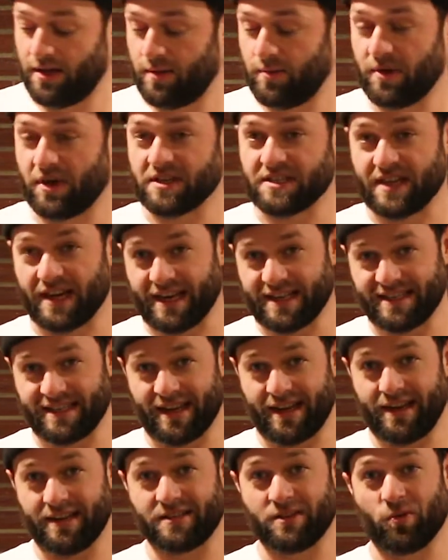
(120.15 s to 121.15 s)
Because like I
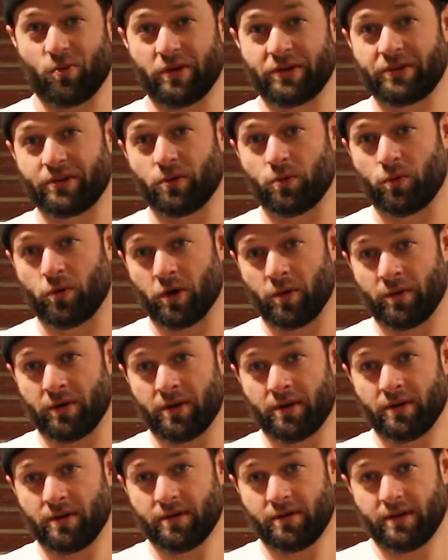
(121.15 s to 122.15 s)
said, it's a winter
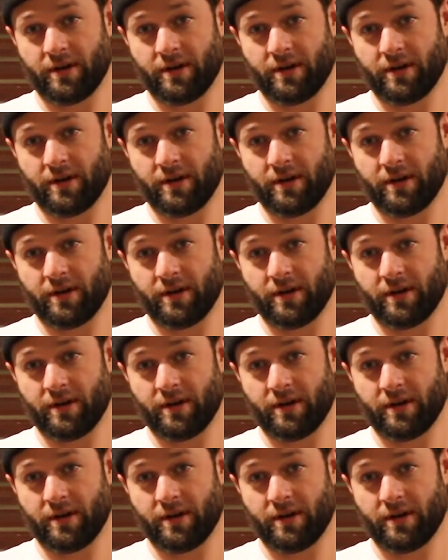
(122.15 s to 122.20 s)
warmer,